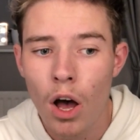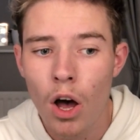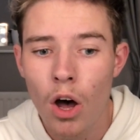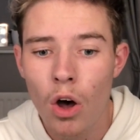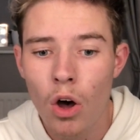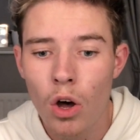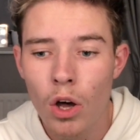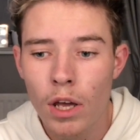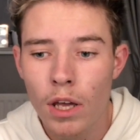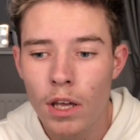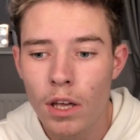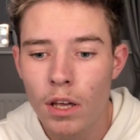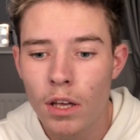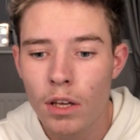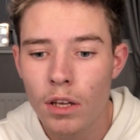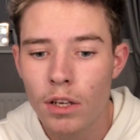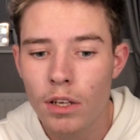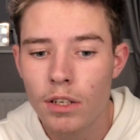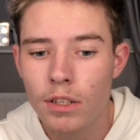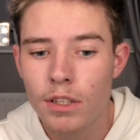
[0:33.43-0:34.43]
I
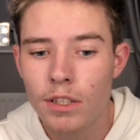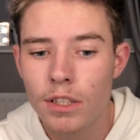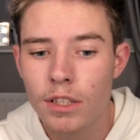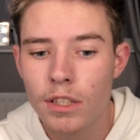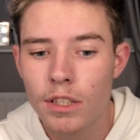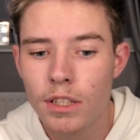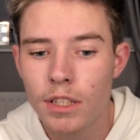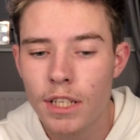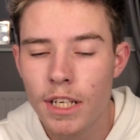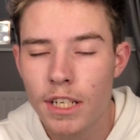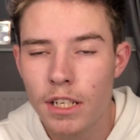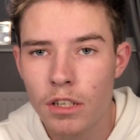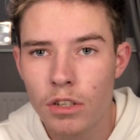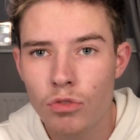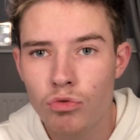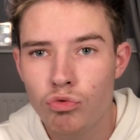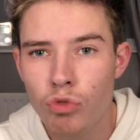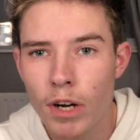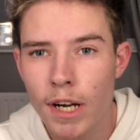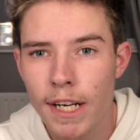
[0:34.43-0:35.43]

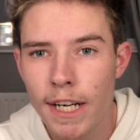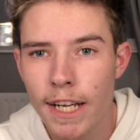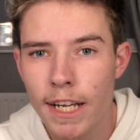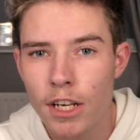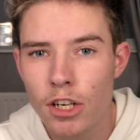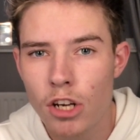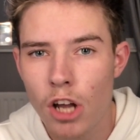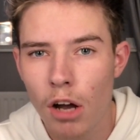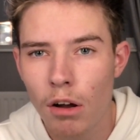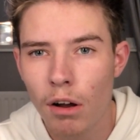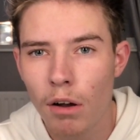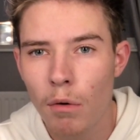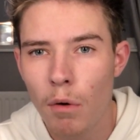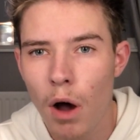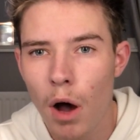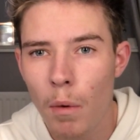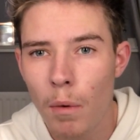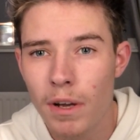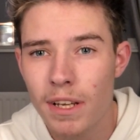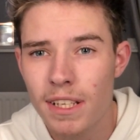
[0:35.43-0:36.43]
didn't really know
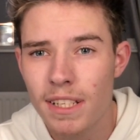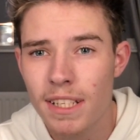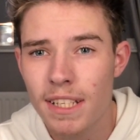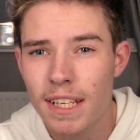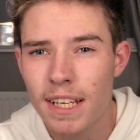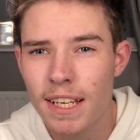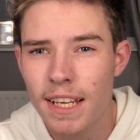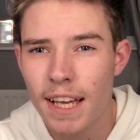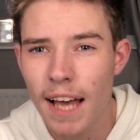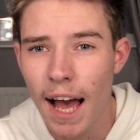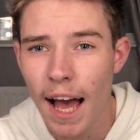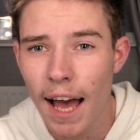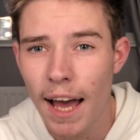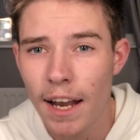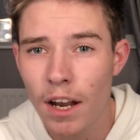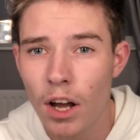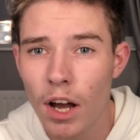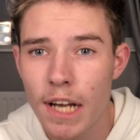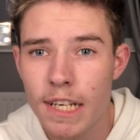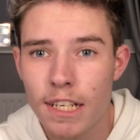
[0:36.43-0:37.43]
I was gay.
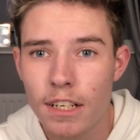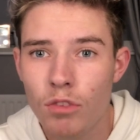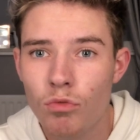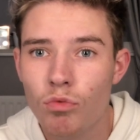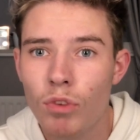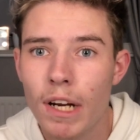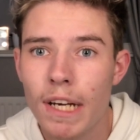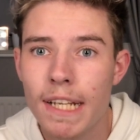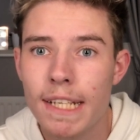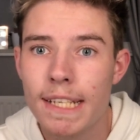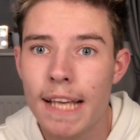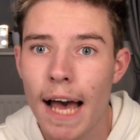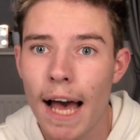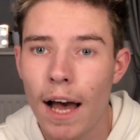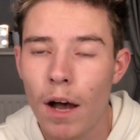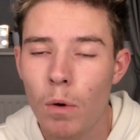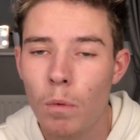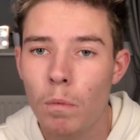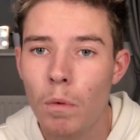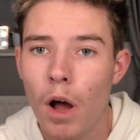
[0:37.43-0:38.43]
Like I didn't really
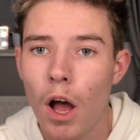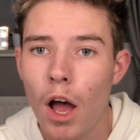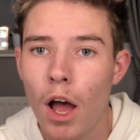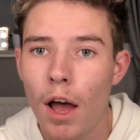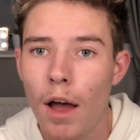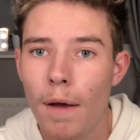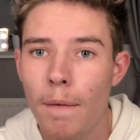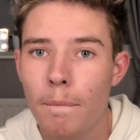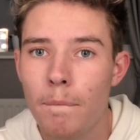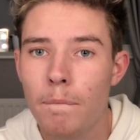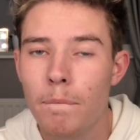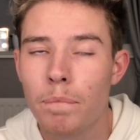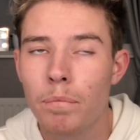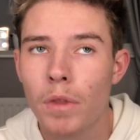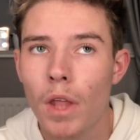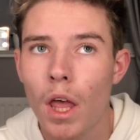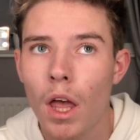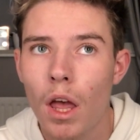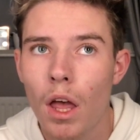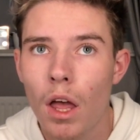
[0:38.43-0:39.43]
tell
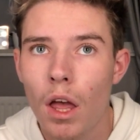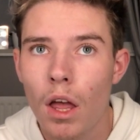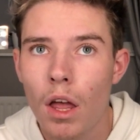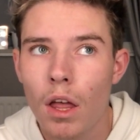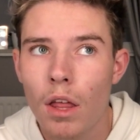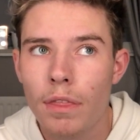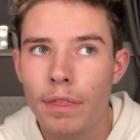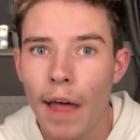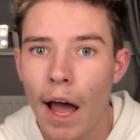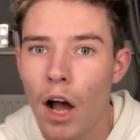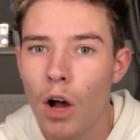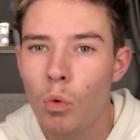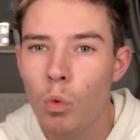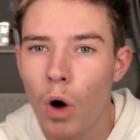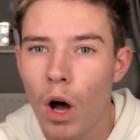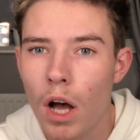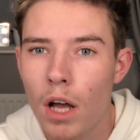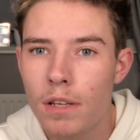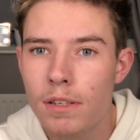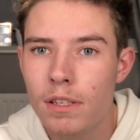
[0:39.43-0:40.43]
that I
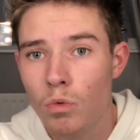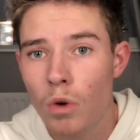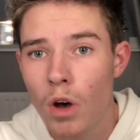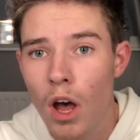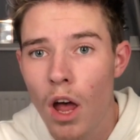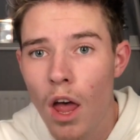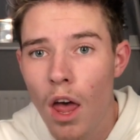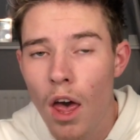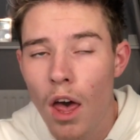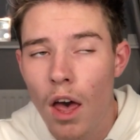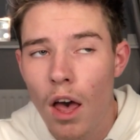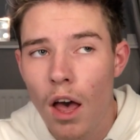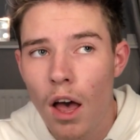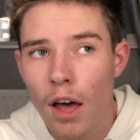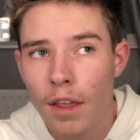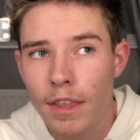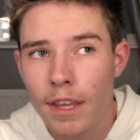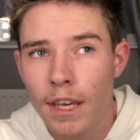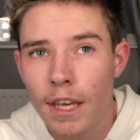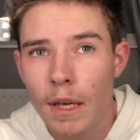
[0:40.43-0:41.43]
was.
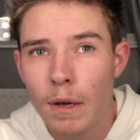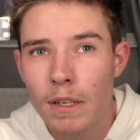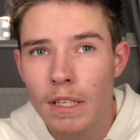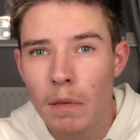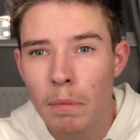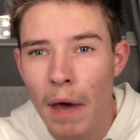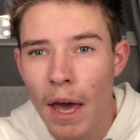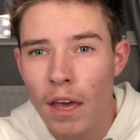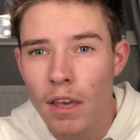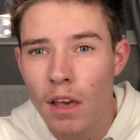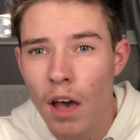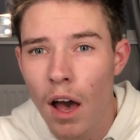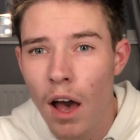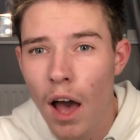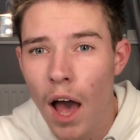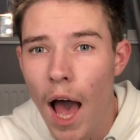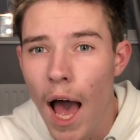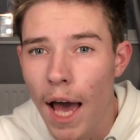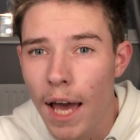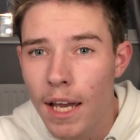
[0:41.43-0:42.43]
I think it was about
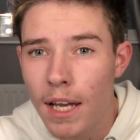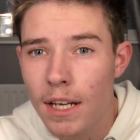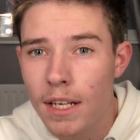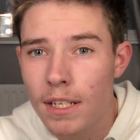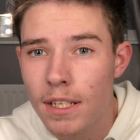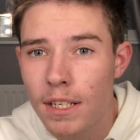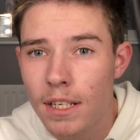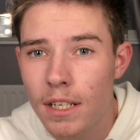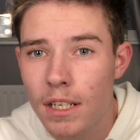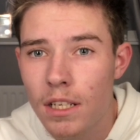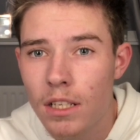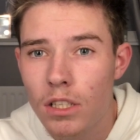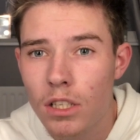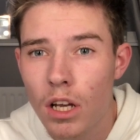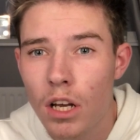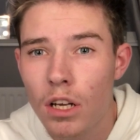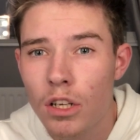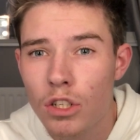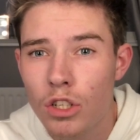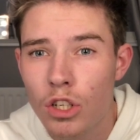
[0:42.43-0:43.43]
year 8,
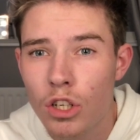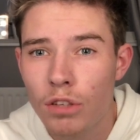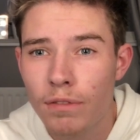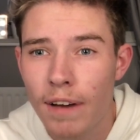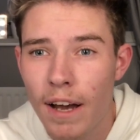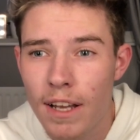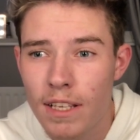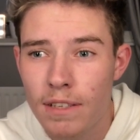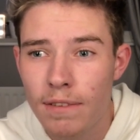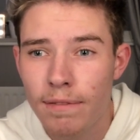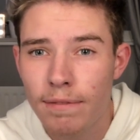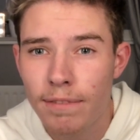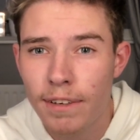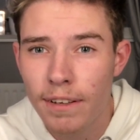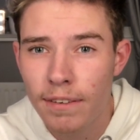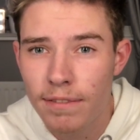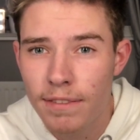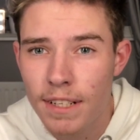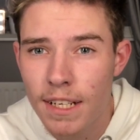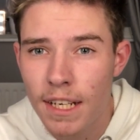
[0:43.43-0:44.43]
so
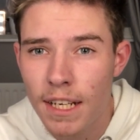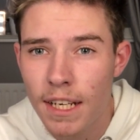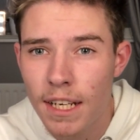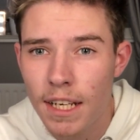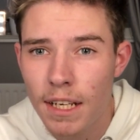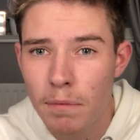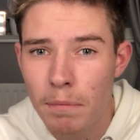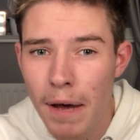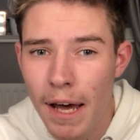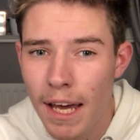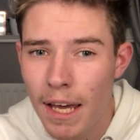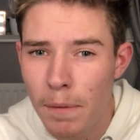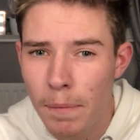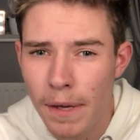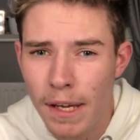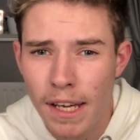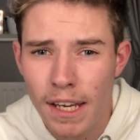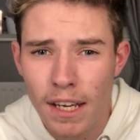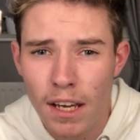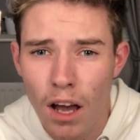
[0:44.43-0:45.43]
2015
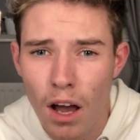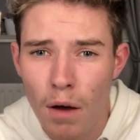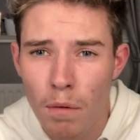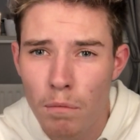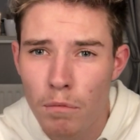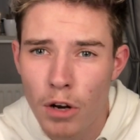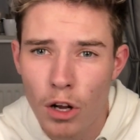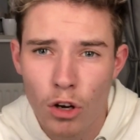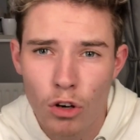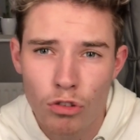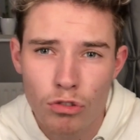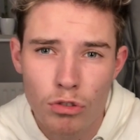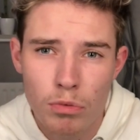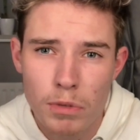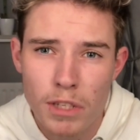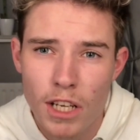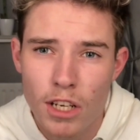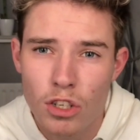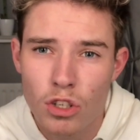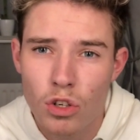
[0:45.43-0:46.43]
maybe. I'm not
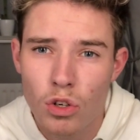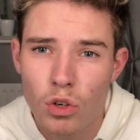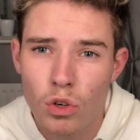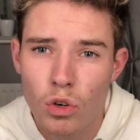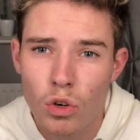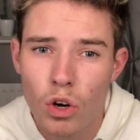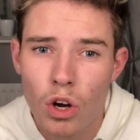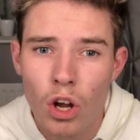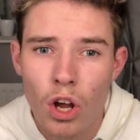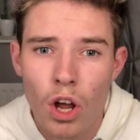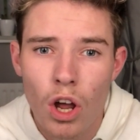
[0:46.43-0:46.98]
100% sure.